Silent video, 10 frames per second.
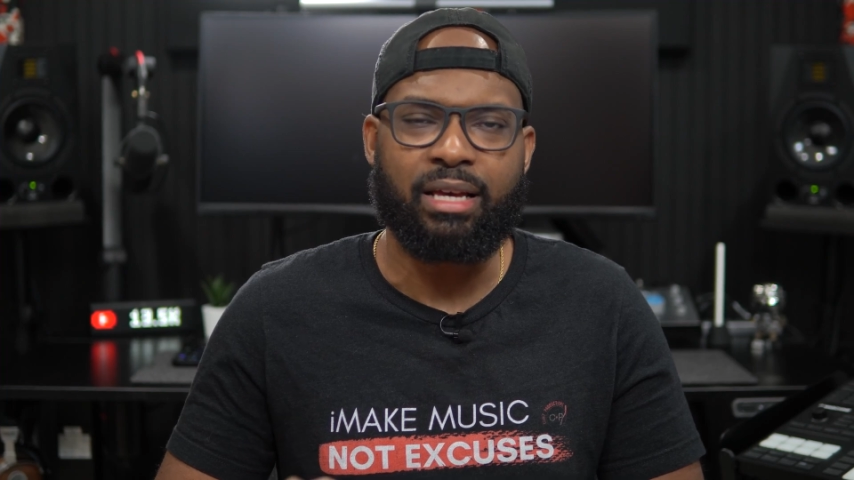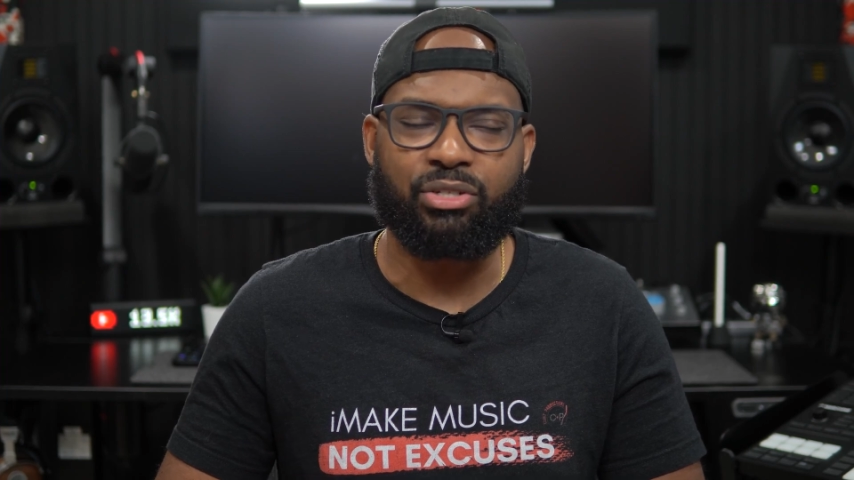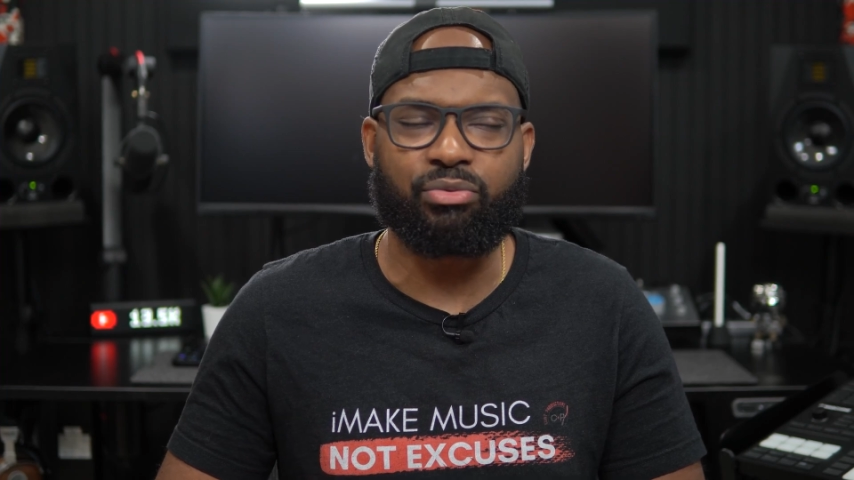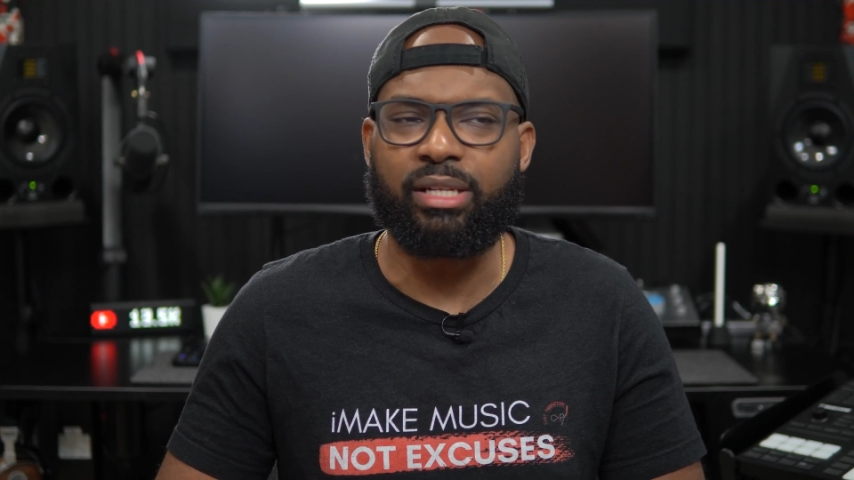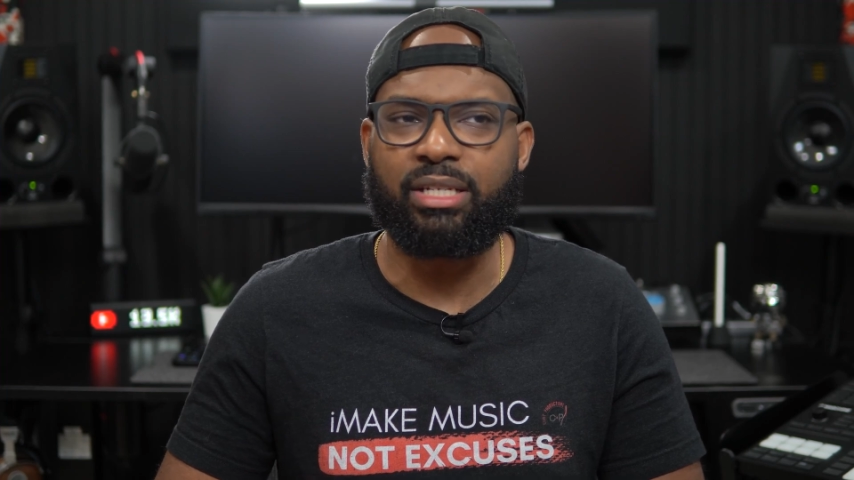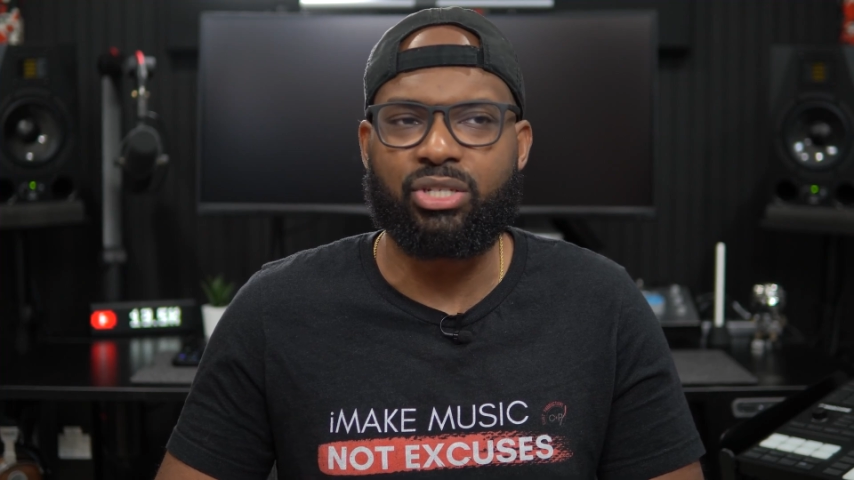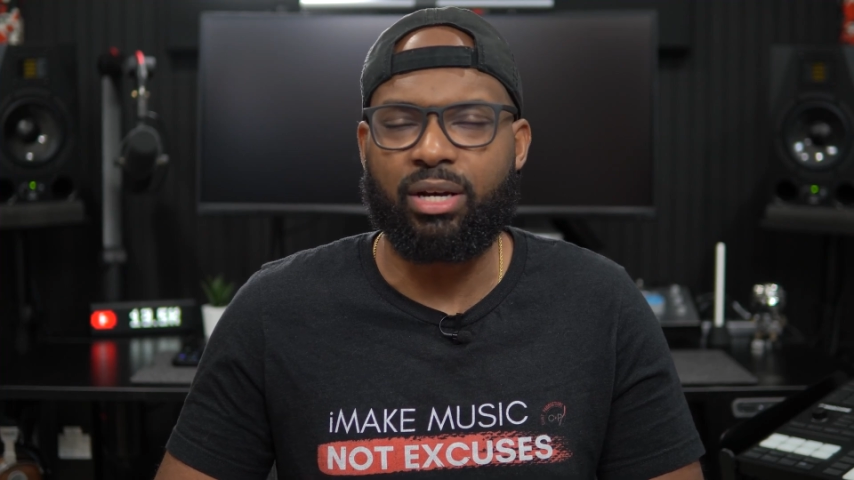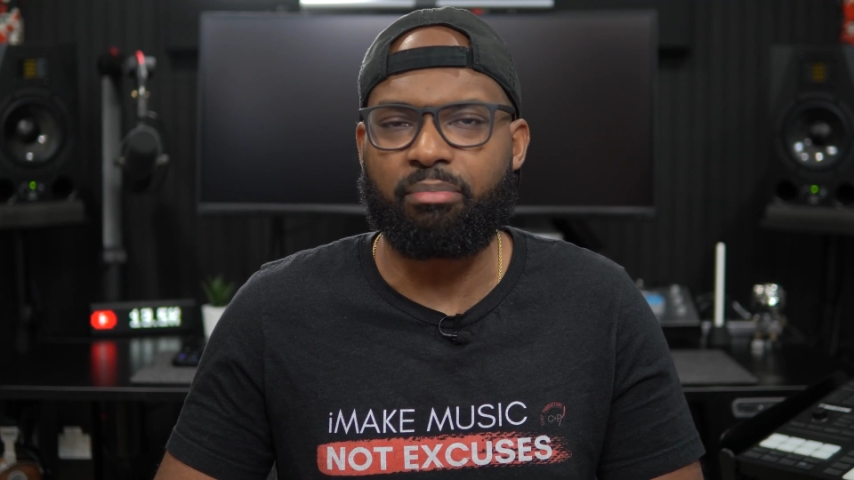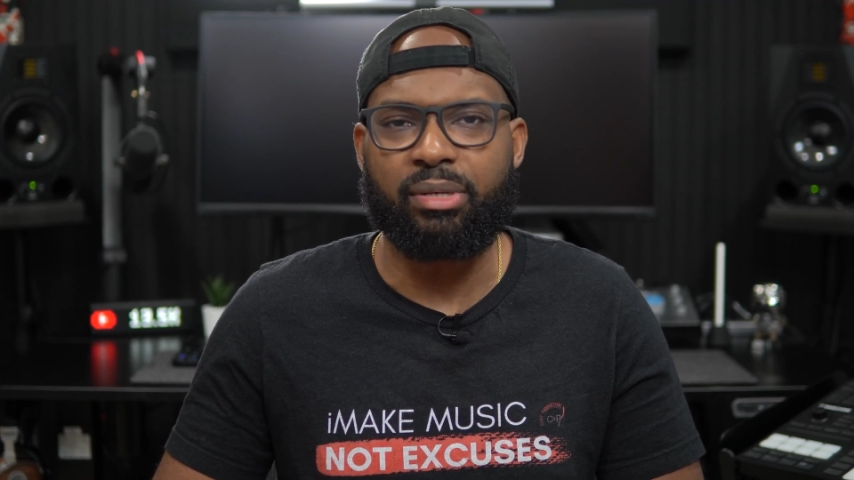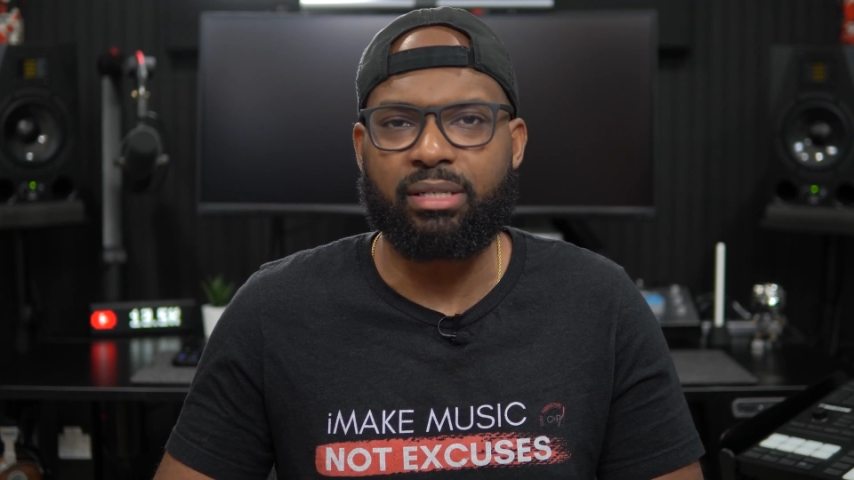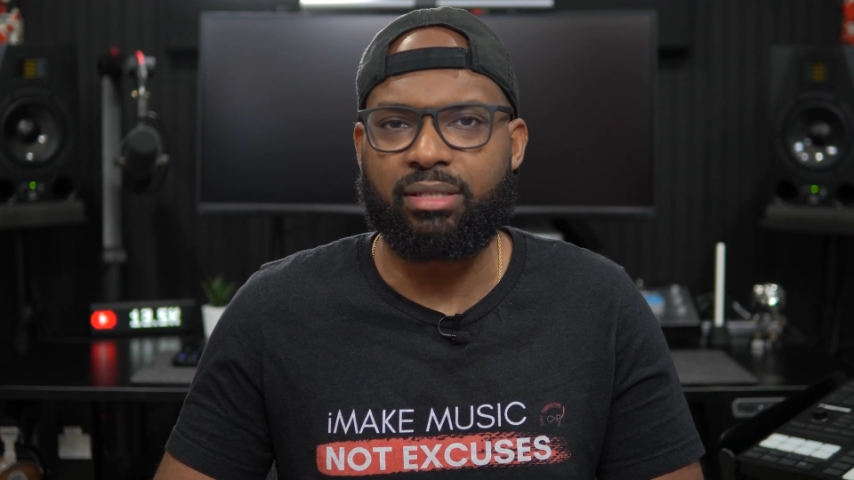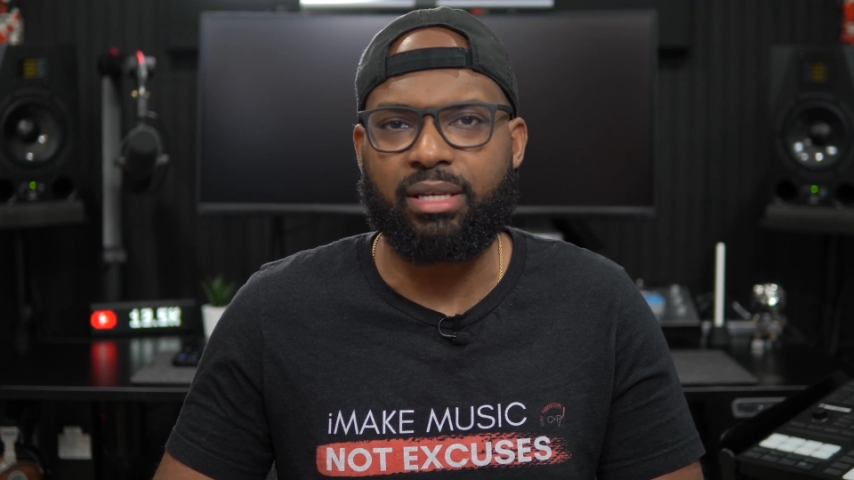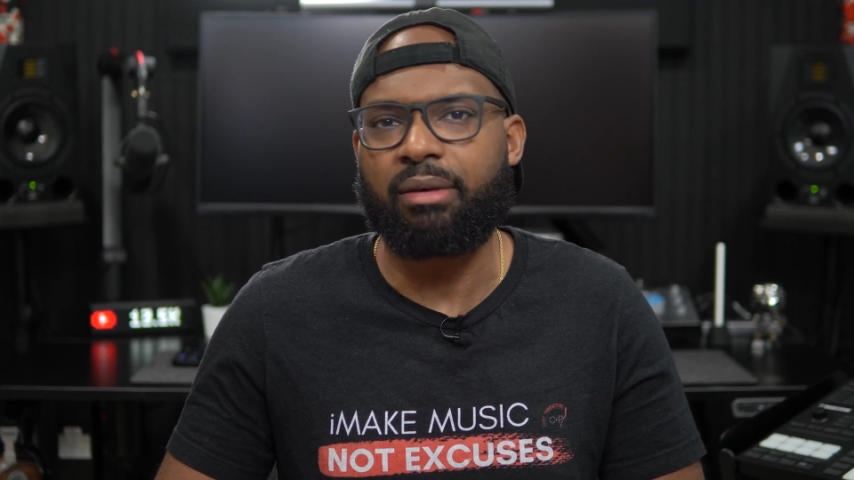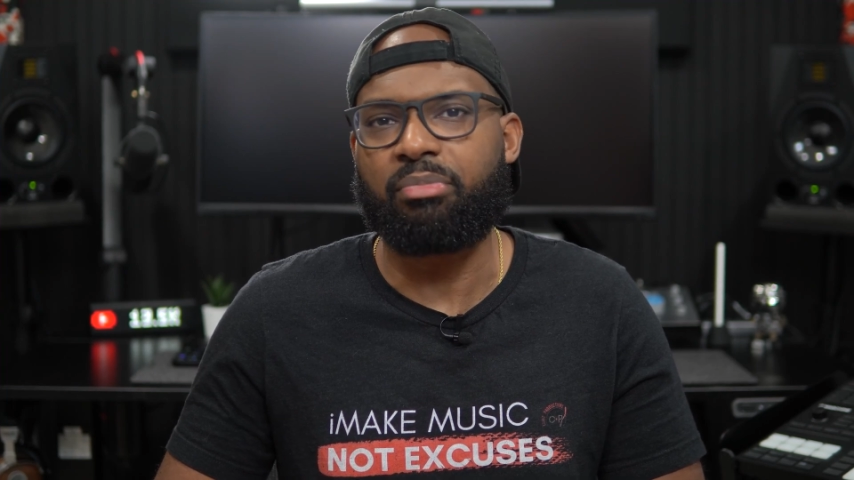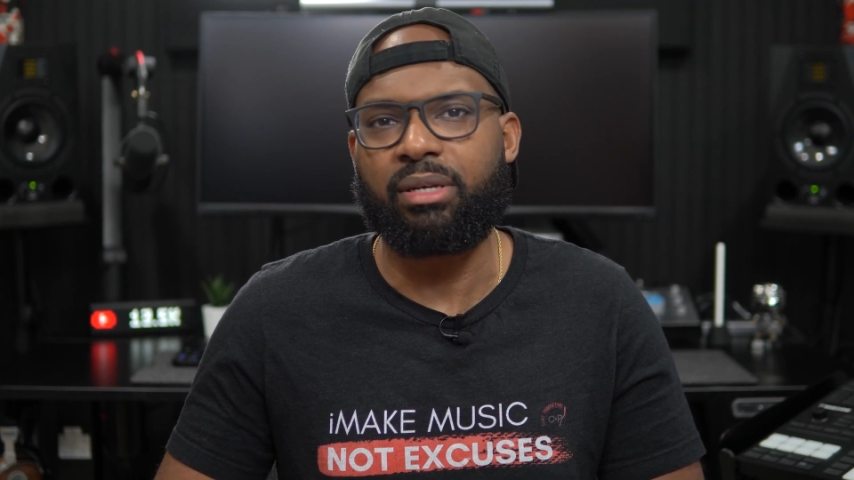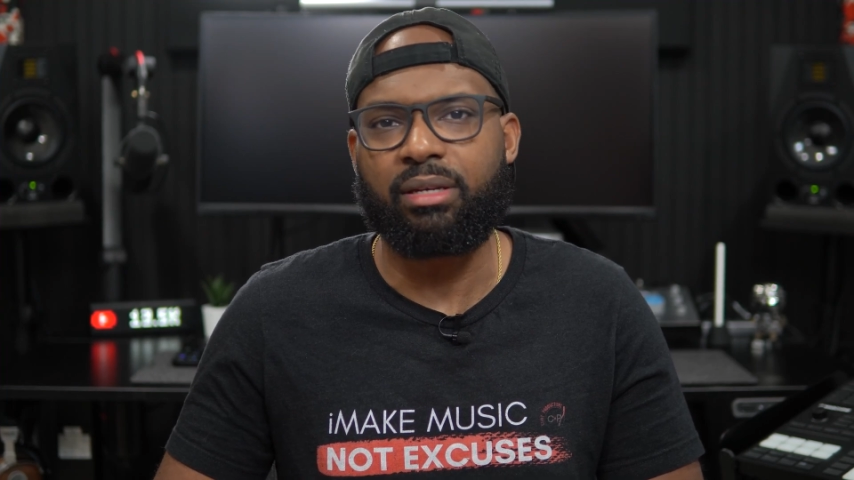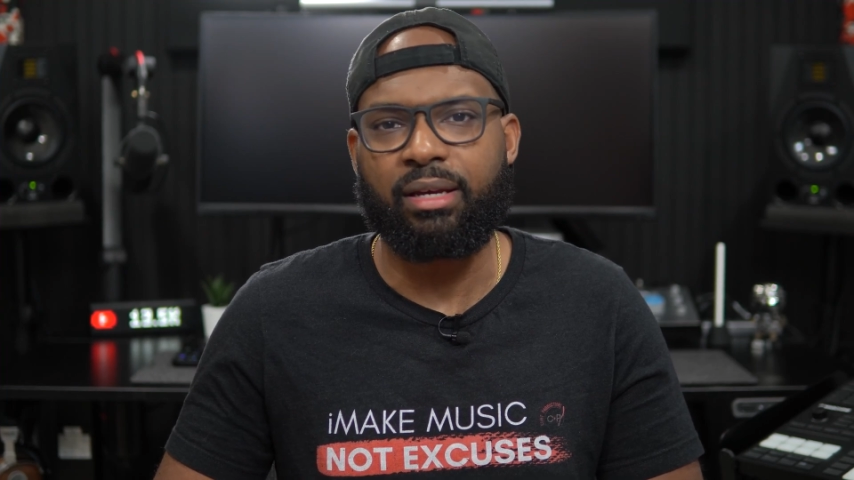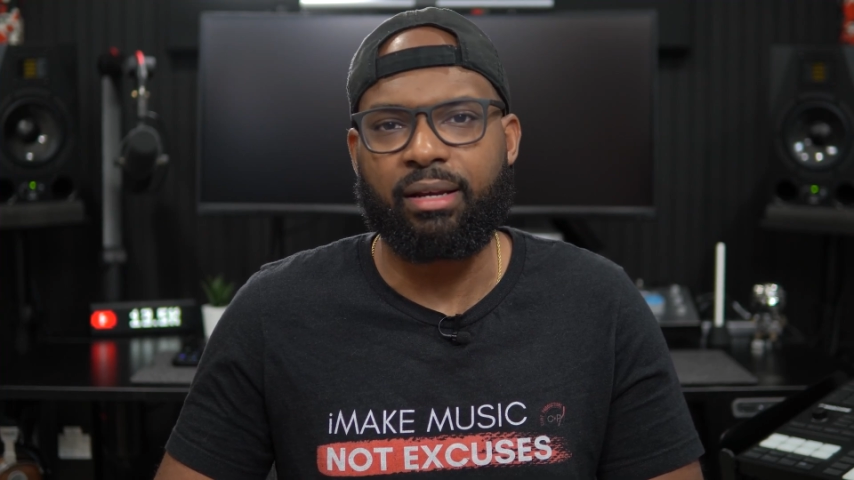it's really jumpy and skippy,